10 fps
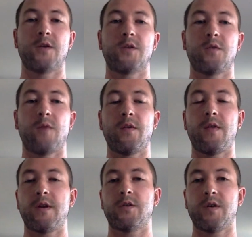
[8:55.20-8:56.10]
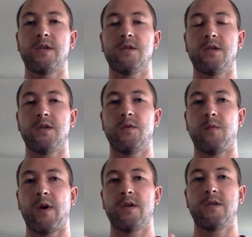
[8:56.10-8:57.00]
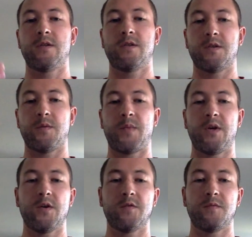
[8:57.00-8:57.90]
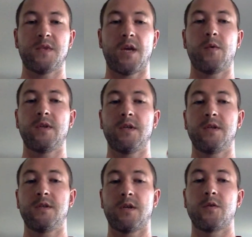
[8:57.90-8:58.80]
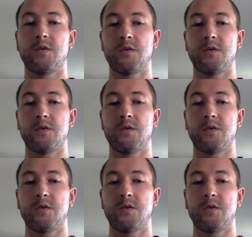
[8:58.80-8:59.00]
rather than a transition where it just disappears from, say, one list and goes to